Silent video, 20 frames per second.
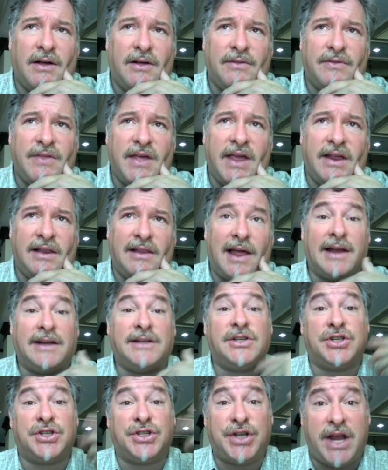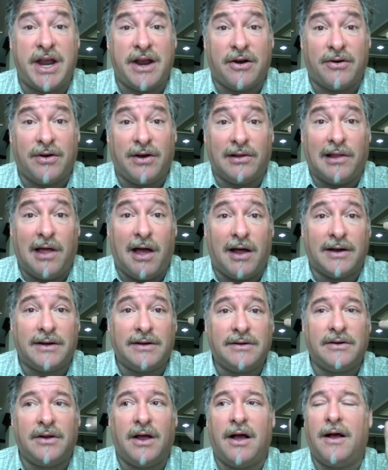They like to share a lot.
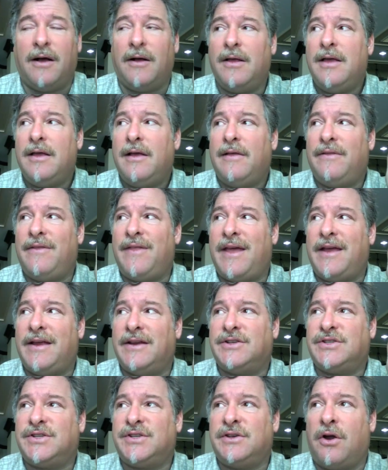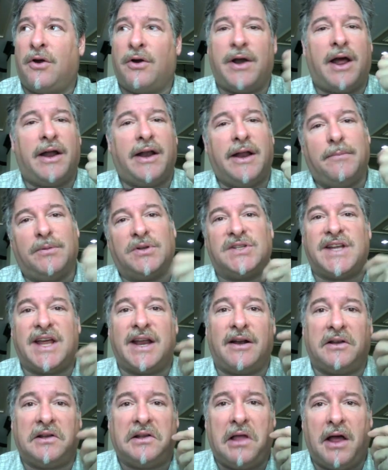They are not able to
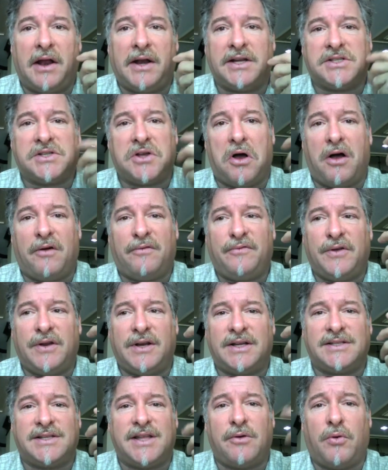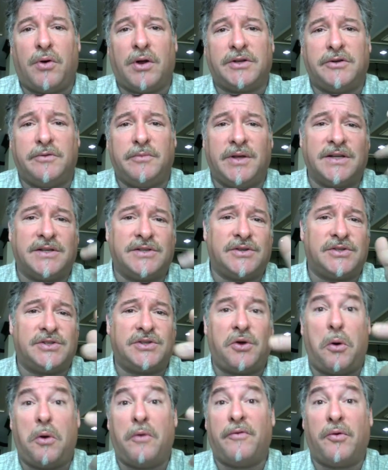get online as often as they want to because they're
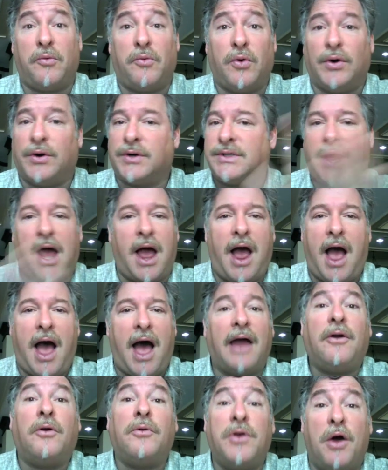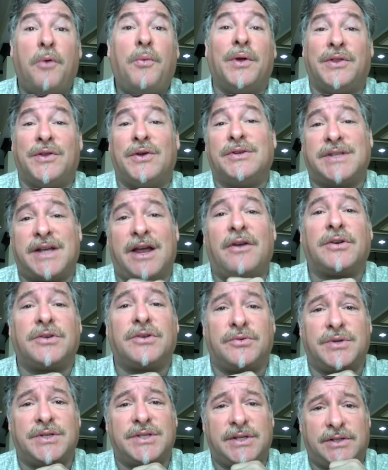so overworked. I don't know what those
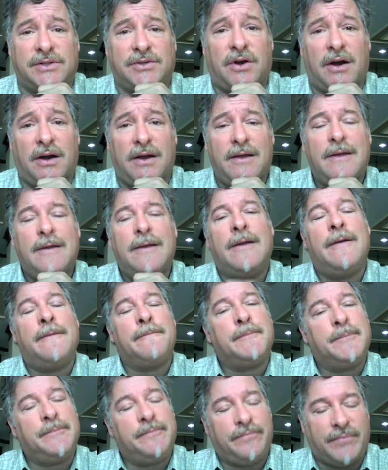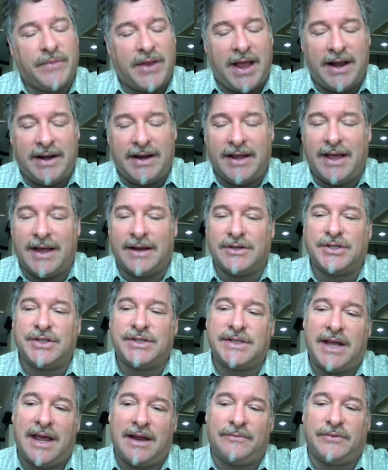characteristics are. And again,
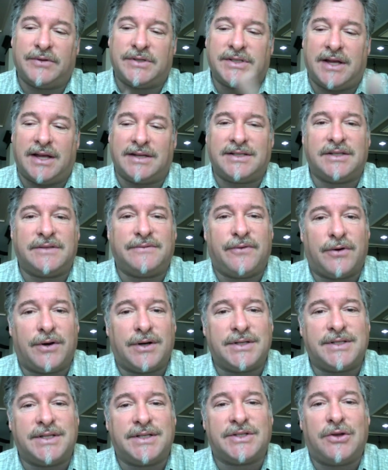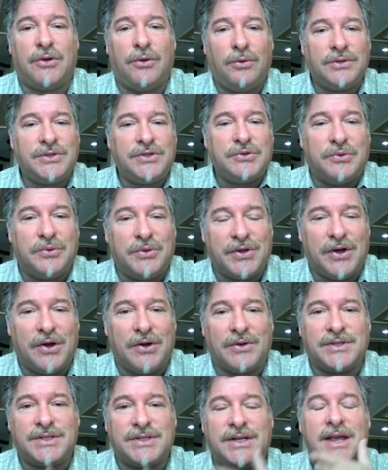just to emphasize, as far as this whole tool
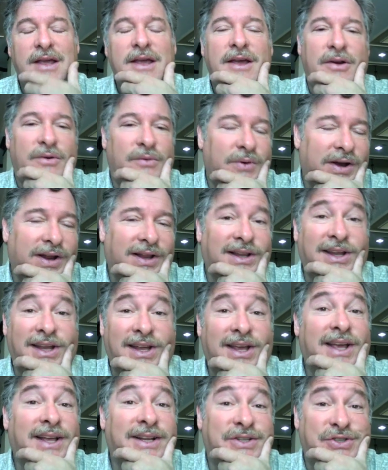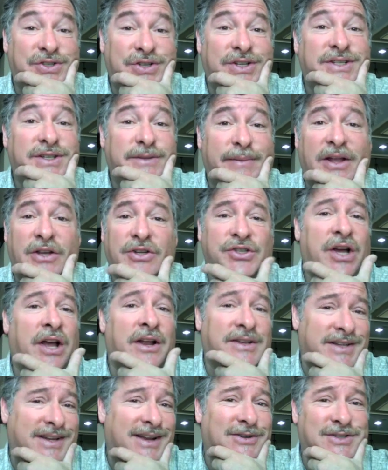goes, really, it's just about
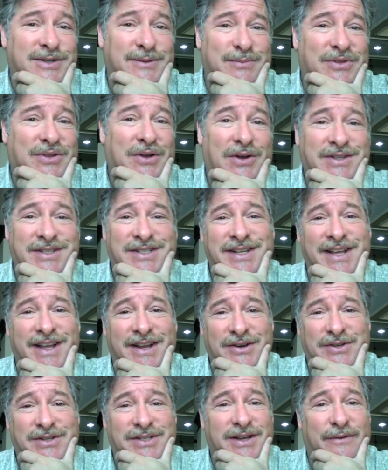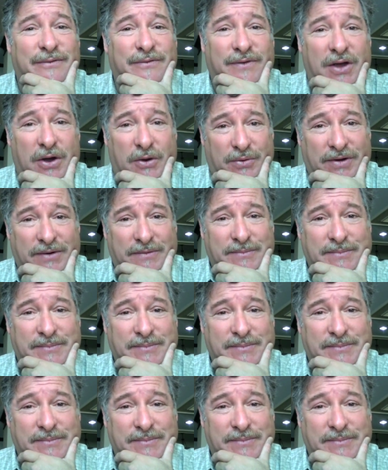jotting down some thoughts to get yourself going.